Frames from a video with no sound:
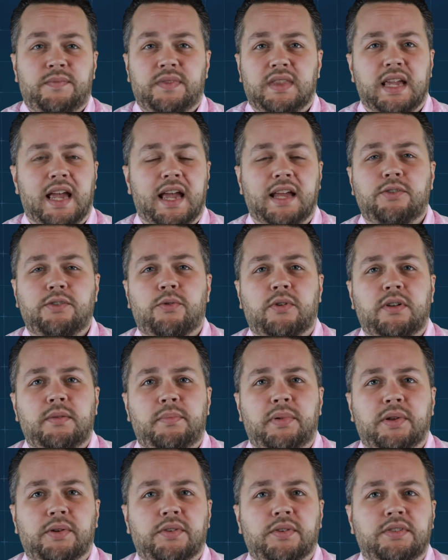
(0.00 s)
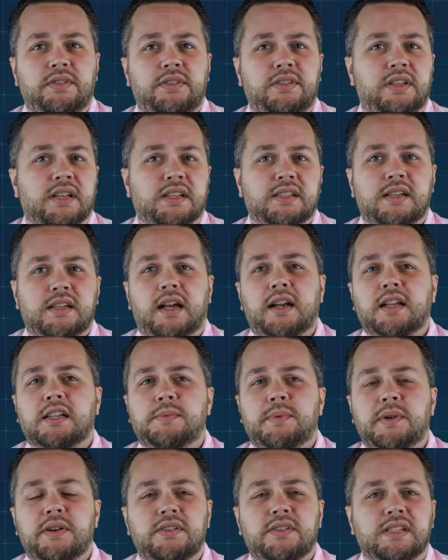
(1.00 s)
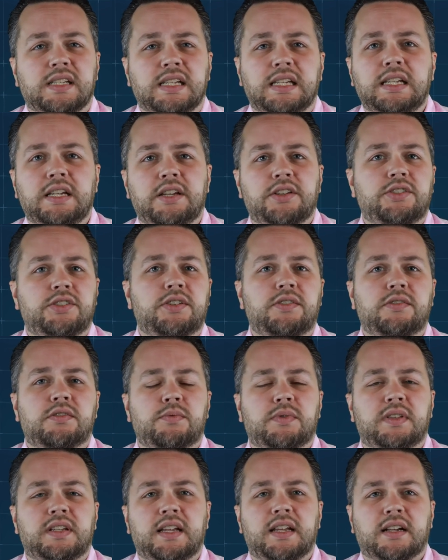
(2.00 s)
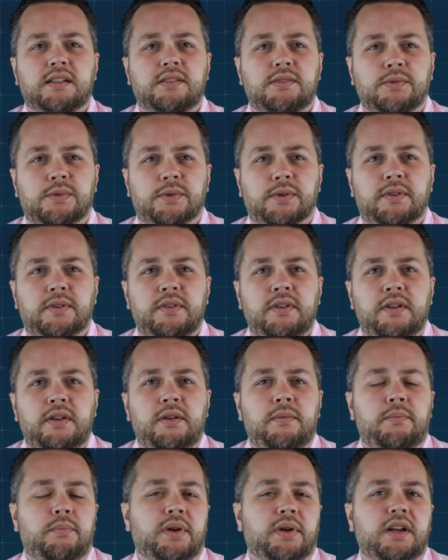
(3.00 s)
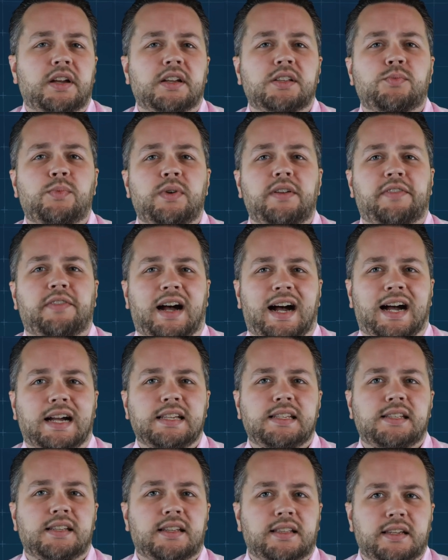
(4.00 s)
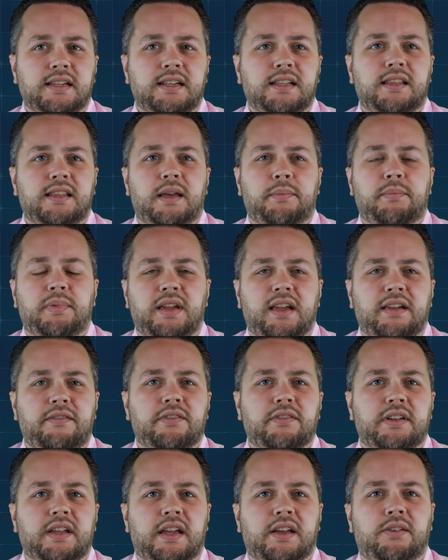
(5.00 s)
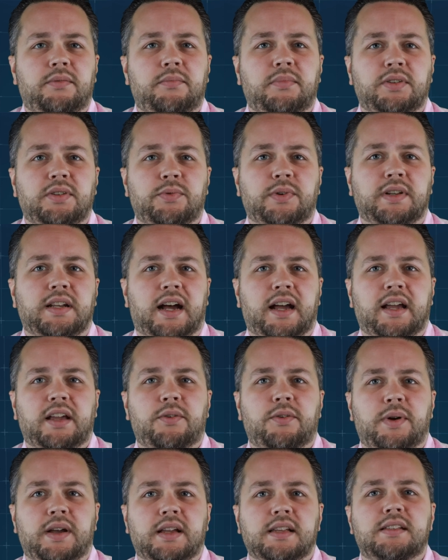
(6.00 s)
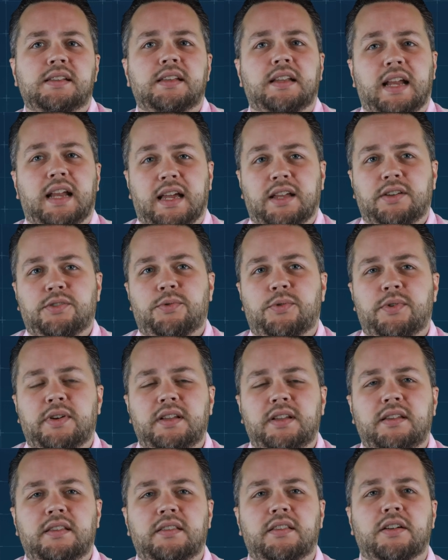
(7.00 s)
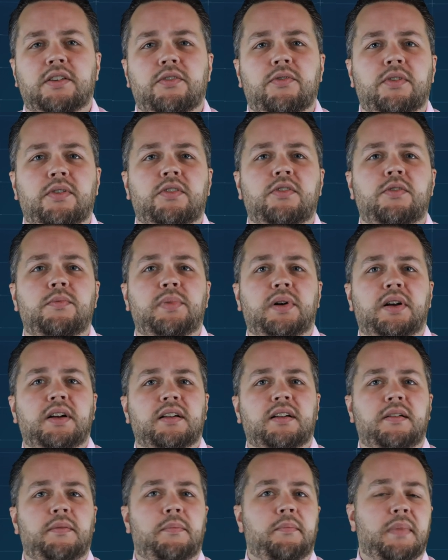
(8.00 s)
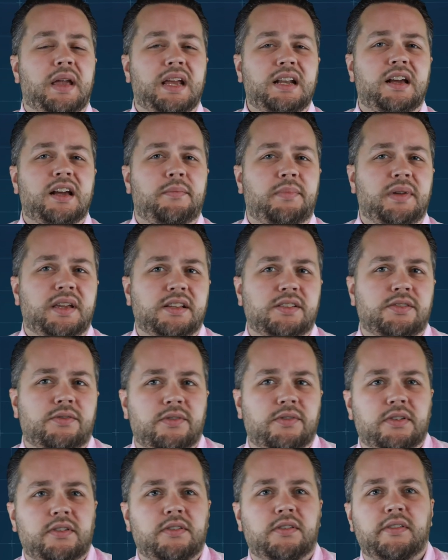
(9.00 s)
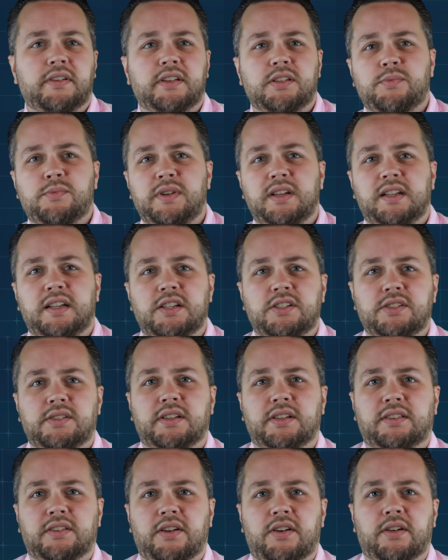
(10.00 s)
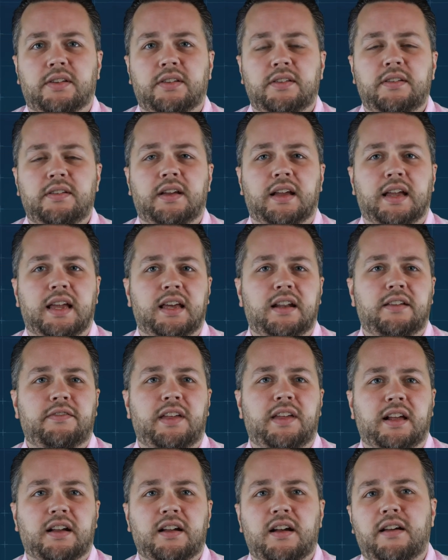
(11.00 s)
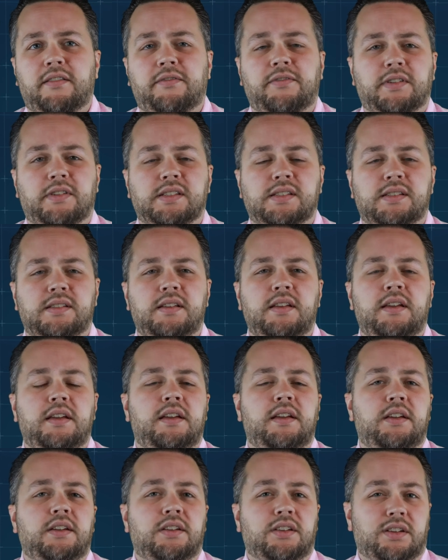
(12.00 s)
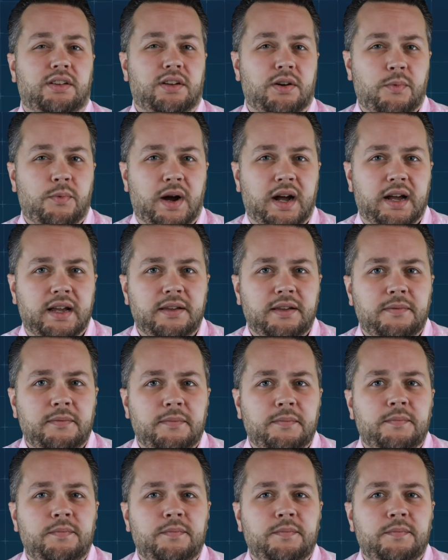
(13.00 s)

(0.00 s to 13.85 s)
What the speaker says: The Android build does not experience any issues with the text tool. Because we've isolated that behavior down between iOS and Android, the critical bug may not be as critical as we initially thought ahead of that conference. You know why?